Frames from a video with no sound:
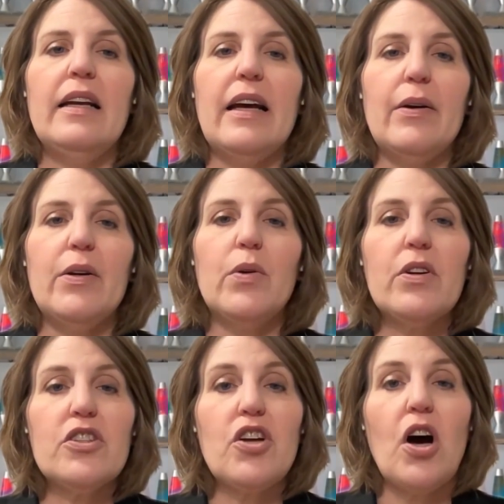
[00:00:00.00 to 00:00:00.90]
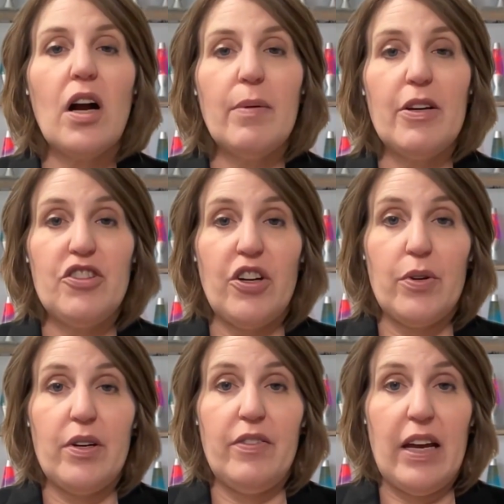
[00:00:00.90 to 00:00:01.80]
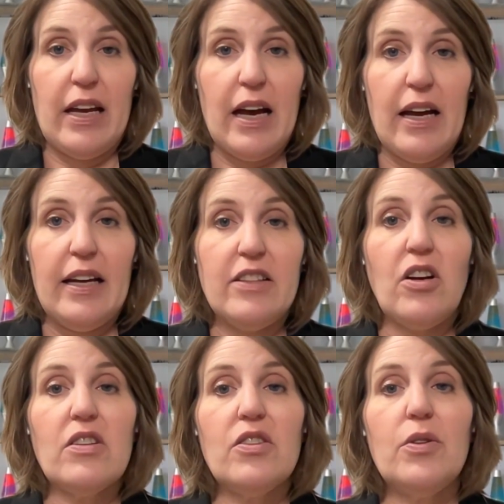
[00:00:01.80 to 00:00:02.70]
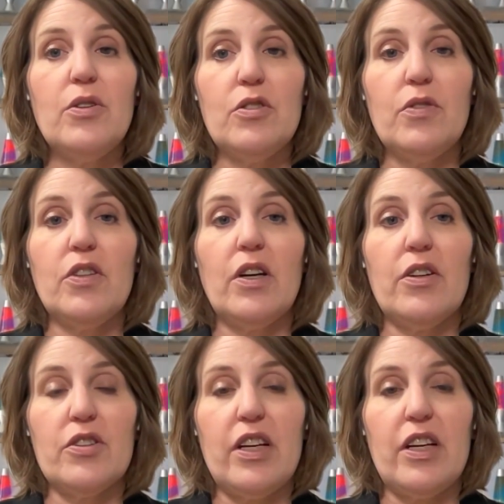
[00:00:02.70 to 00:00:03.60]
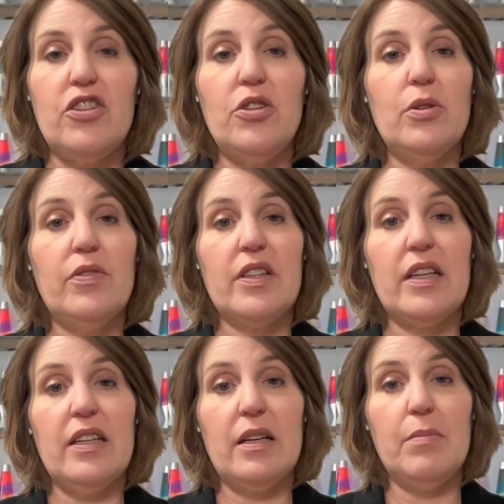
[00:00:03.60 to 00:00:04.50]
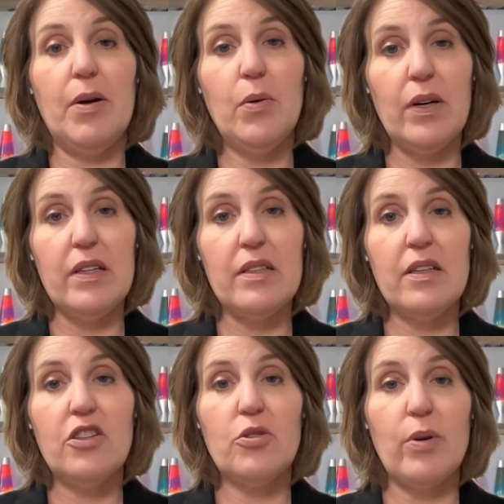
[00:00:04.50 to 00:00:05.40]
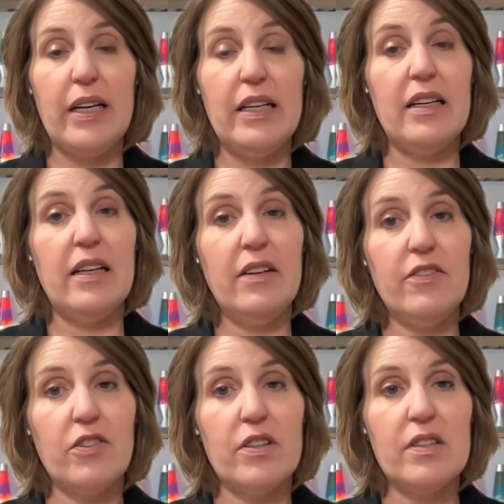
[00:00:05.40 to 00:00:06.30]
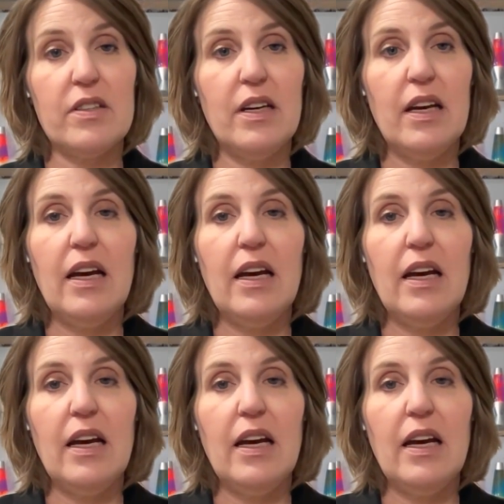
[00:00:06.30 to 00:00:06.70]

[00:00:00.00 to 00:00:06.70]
Now, in order to talk about generative AI, it's also useful to understand two of its key components, training and inference.